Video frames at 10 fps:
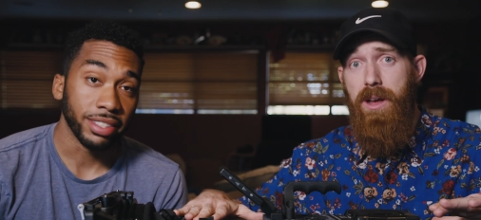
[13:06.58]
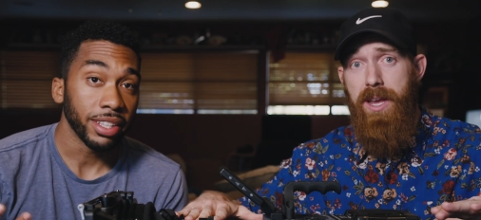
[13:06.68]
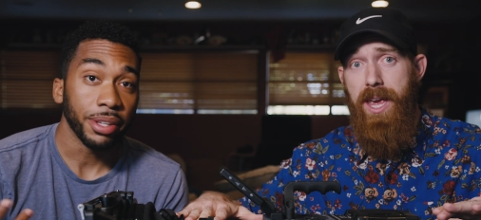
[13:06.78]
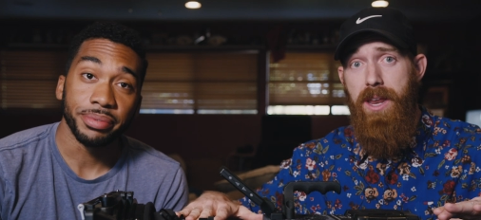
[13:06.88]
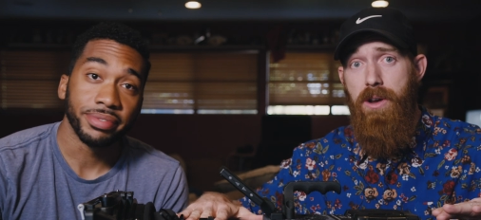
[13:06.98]

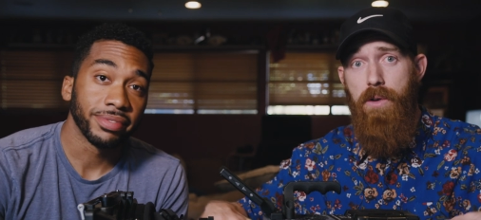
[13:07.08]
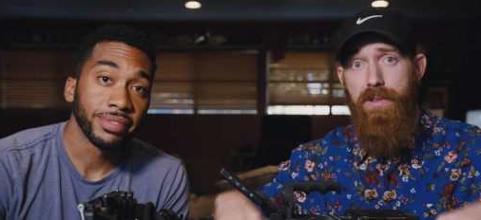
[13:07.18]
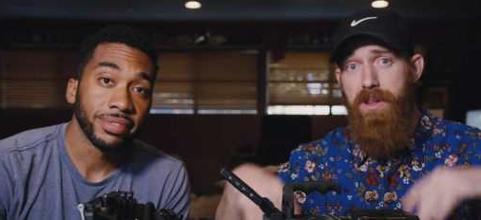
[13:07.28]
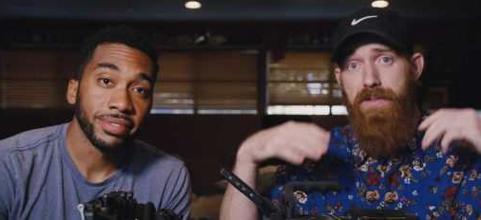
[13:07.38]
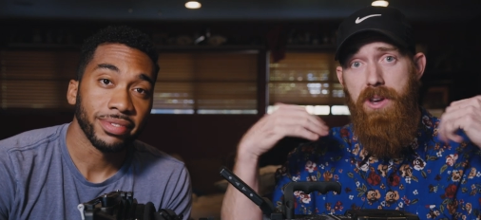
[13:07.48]
Speaker 1: Again,
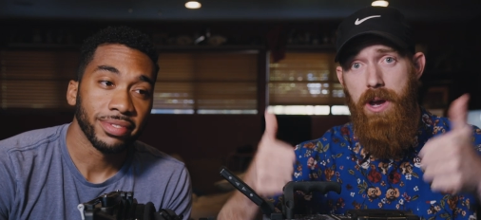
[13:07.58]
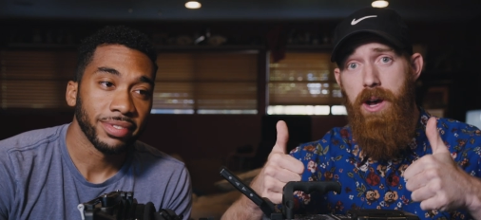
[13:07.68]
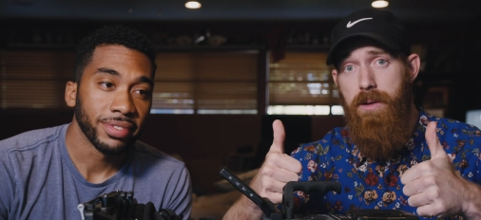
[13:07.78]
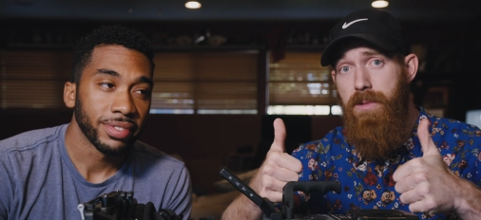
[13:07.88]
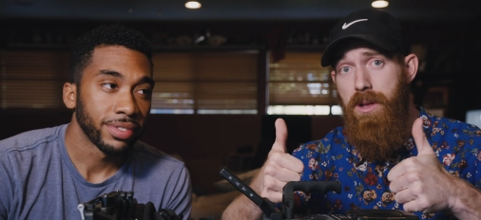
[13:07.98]
hopefully this video
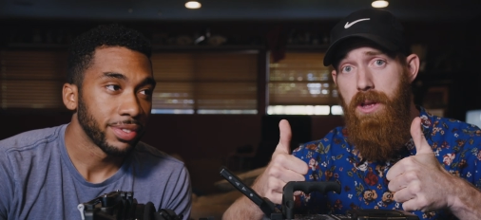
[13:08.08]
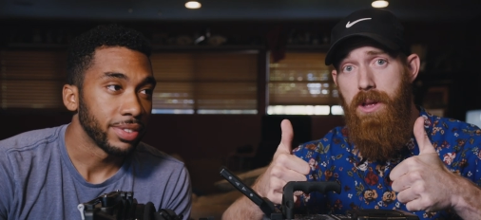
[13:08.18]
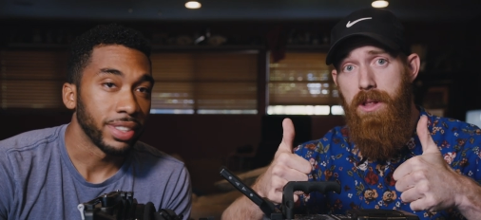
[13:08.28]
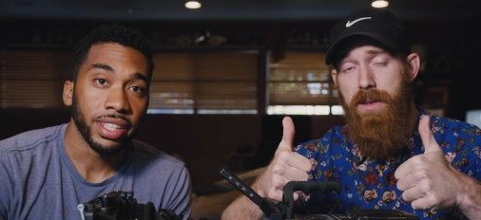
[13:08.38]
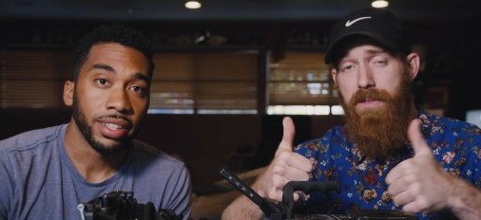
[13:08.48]
helped.
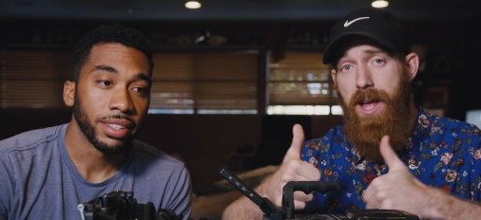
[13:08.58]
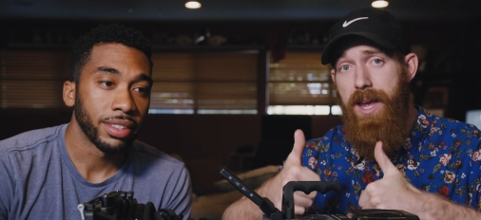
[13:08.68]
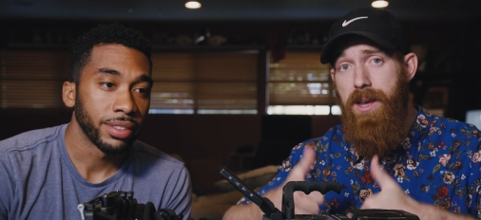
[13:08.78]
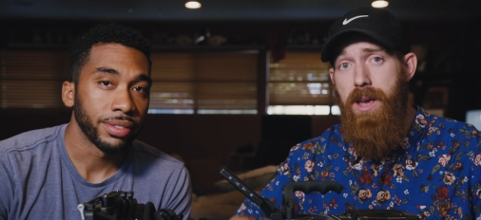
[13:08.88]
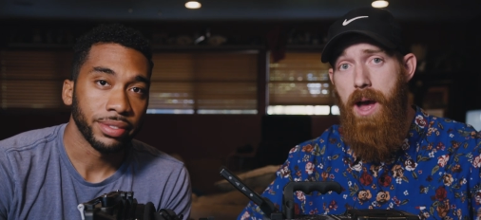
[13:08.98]
Yeah. Leave a
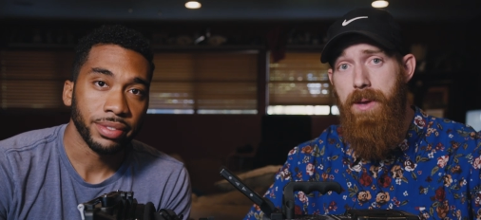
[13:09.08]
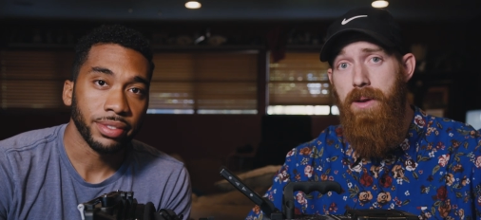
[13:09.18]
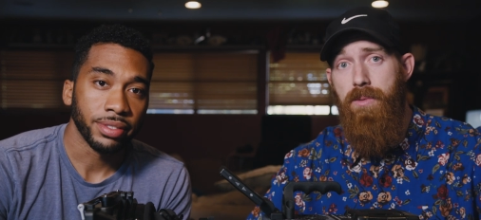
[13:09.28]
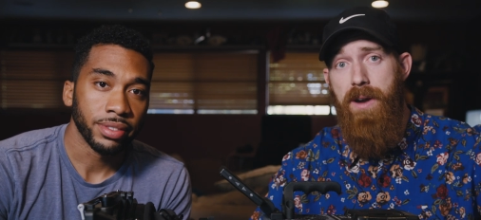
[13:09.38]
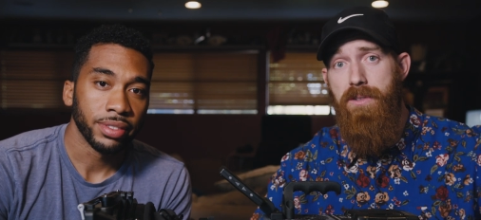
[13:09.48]
like,
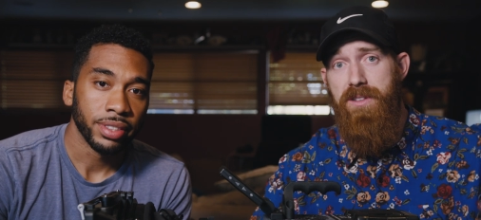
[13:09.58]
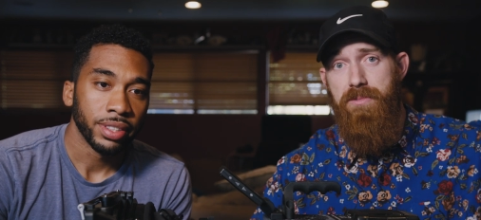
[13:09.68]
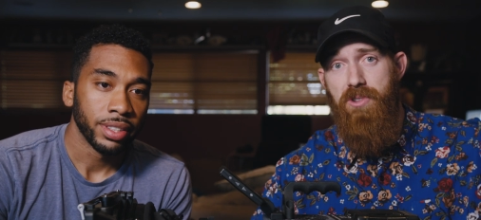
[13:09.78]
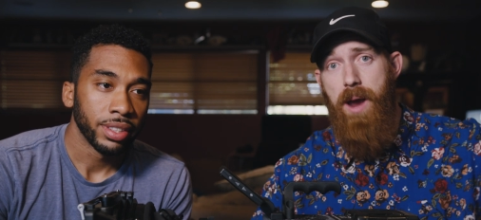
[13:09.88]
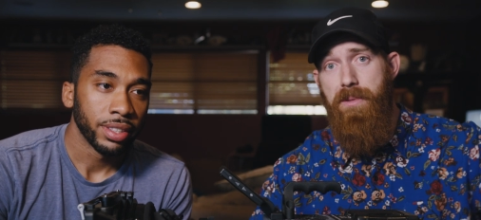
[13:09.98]
comment, whatever.
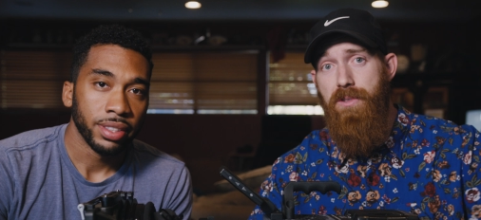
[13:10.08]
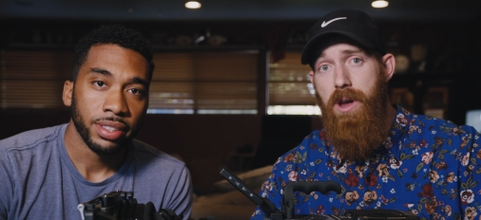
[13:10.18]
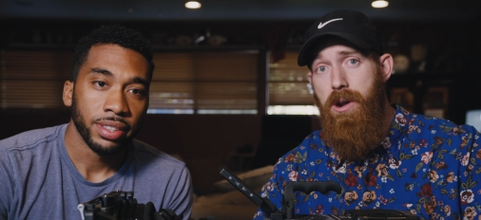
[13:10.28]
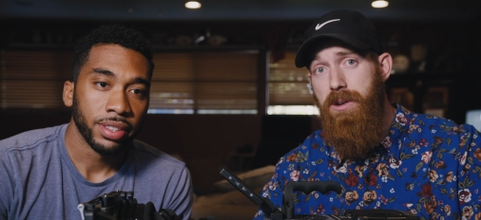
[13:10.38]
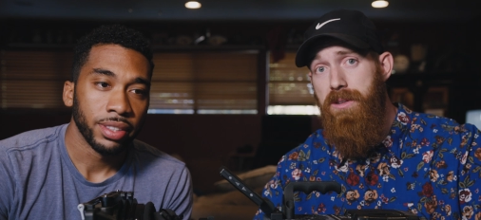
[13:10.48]
Subscribe if you're
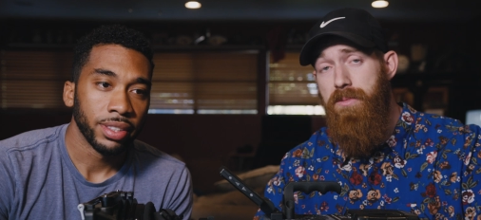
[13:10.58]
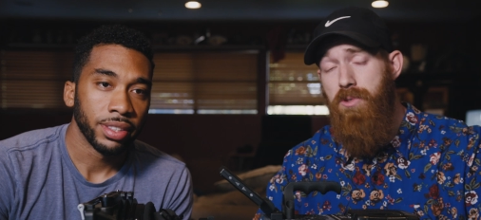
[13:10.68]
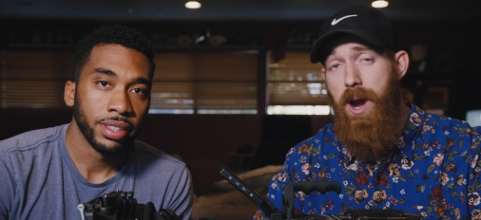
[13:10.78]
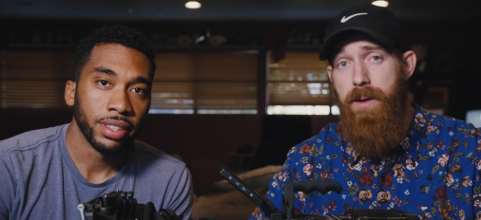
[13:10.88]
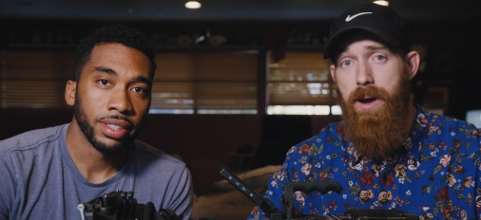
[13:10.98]
not already
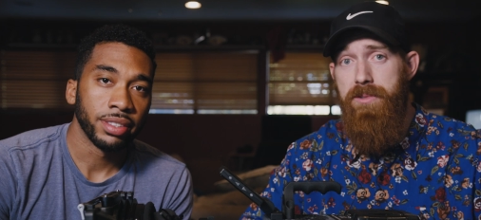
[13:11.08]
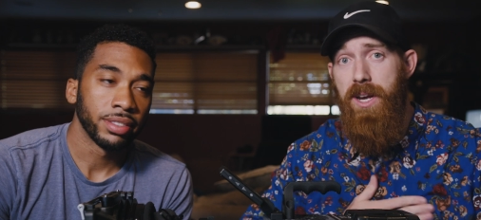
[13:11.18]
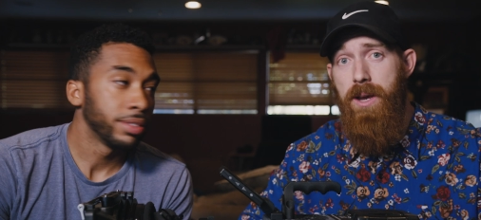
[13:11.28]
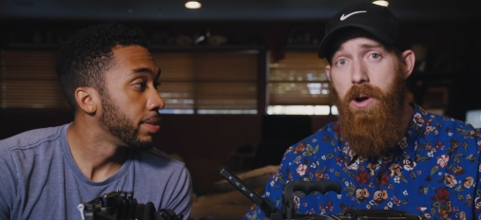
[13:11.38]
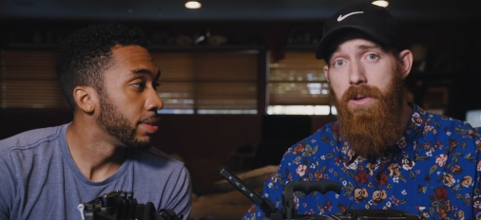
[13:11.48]
subscribed. I'm
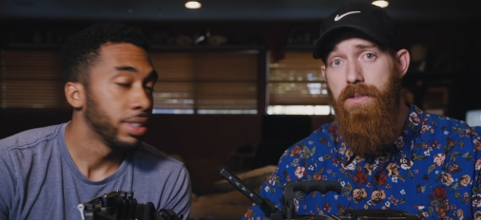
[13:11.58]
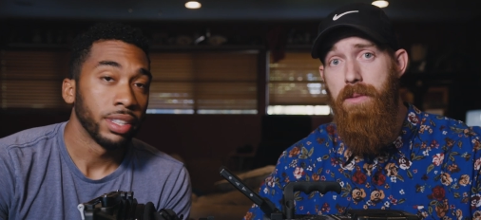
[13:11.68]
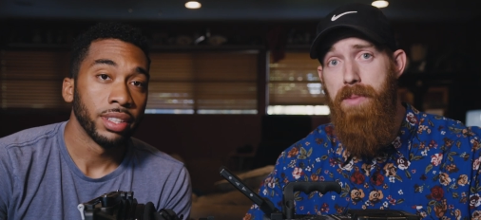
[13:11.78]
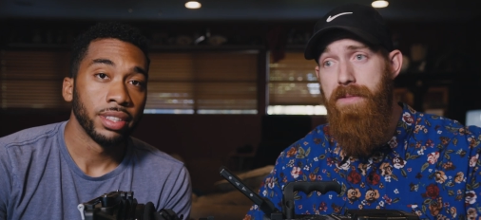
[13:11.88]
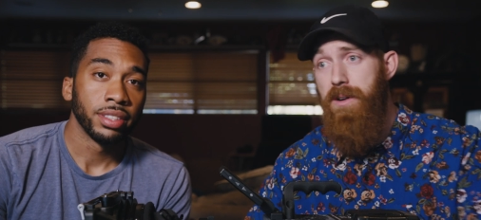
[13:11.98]
Jacob Owens for
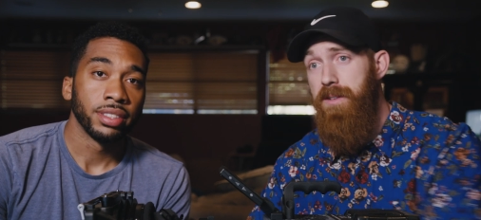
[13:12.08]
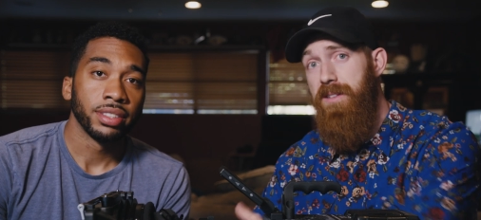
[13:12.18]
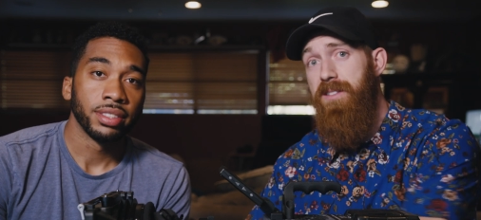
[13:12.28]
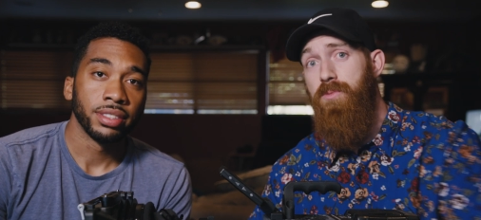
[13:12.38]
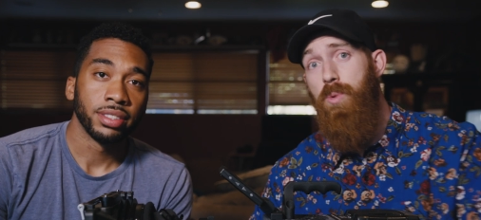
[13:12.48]
The Buff Nerds.
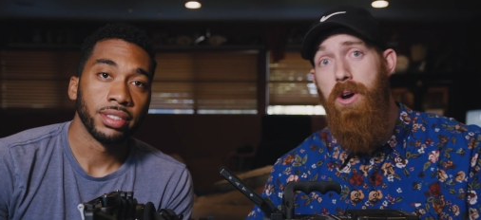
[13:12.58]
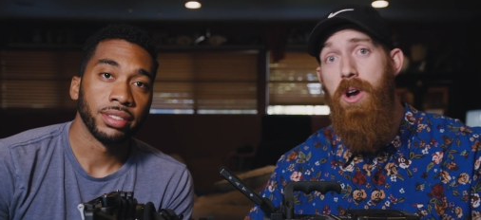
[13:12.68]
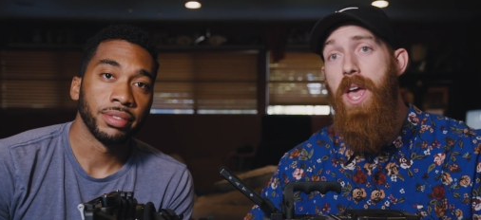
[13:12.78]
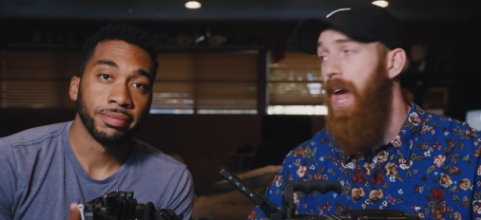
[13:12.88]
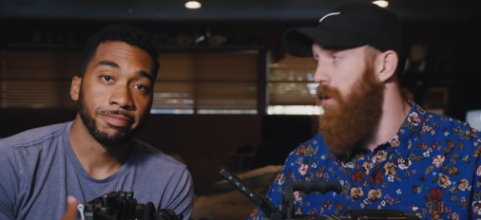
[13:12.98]
This is Will.
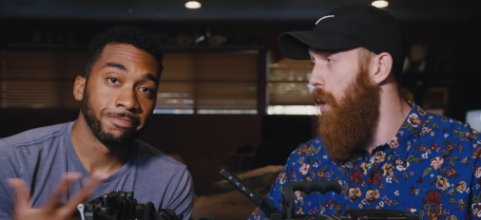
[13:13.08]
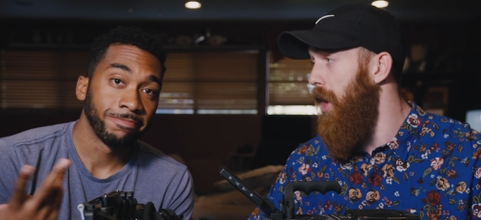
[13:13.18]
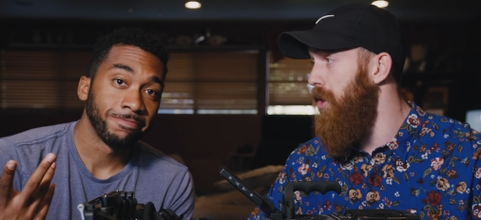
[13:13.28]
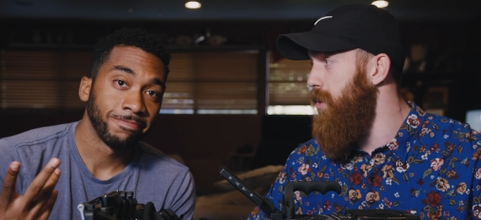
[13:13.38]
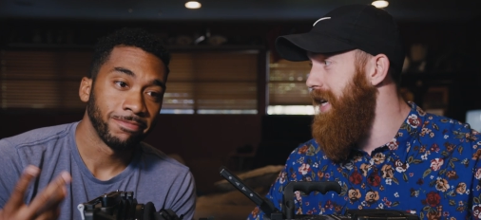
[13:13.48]
And
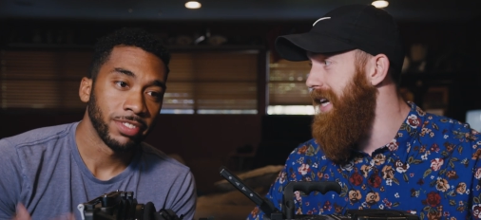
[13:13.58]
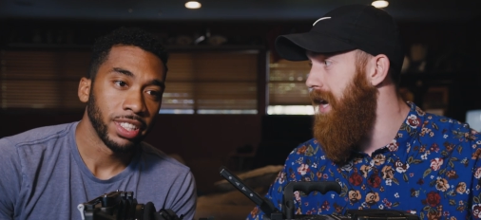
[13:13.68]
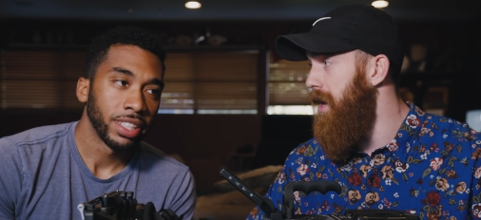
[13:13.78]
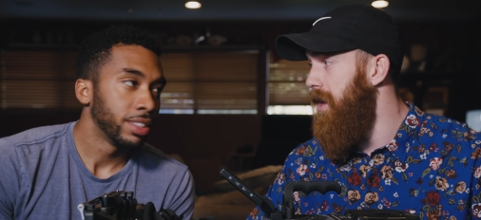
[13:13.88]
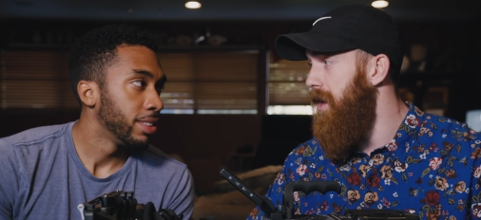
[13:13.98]
what are we?
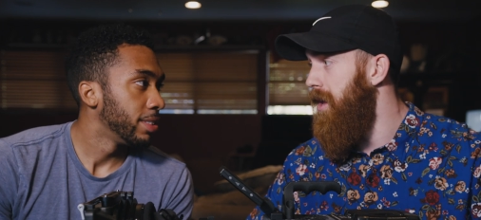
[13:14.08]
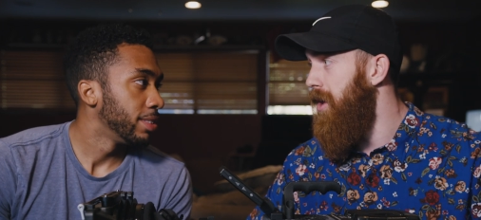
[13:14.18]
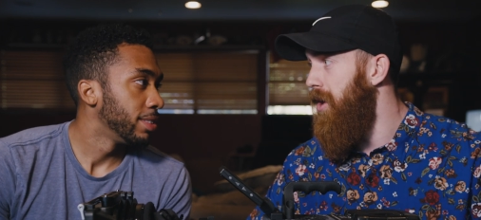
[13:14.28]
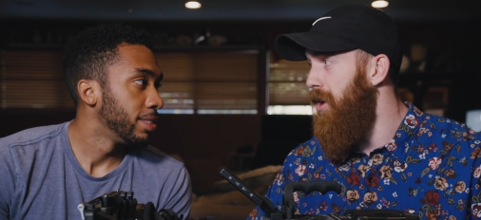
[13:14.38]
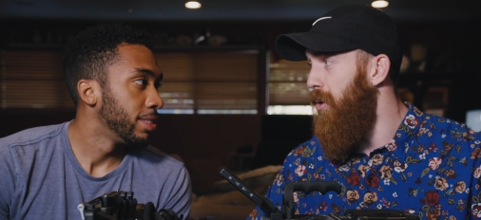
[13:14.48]

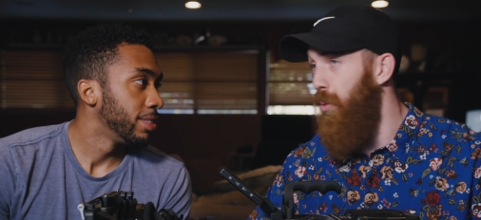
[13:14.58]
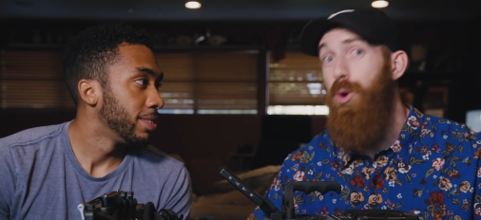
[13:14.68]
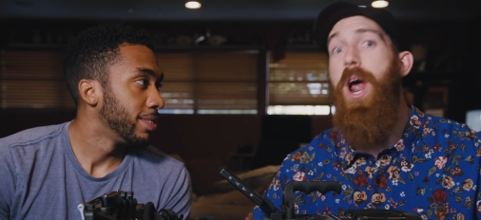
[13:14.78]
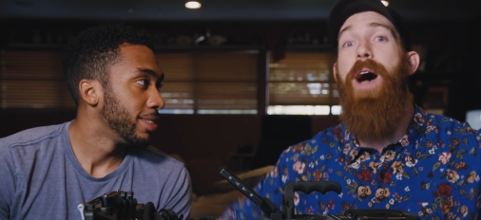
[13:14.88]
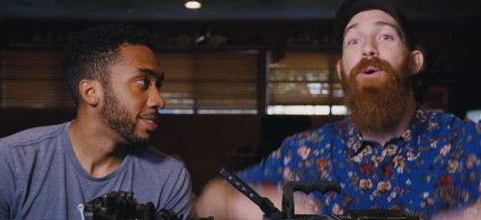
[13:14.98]

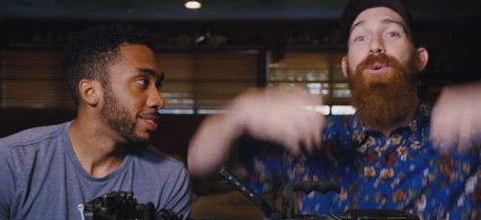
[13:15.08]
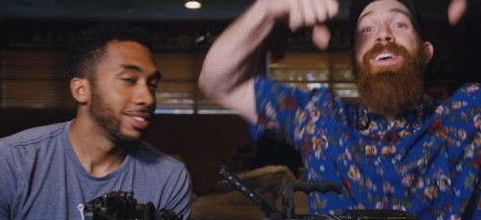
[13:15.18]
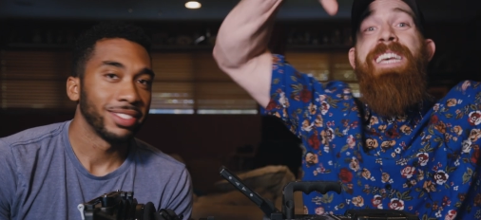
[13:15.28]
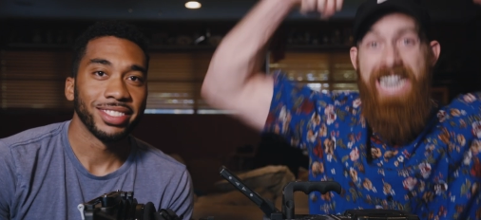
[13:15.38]
We're out.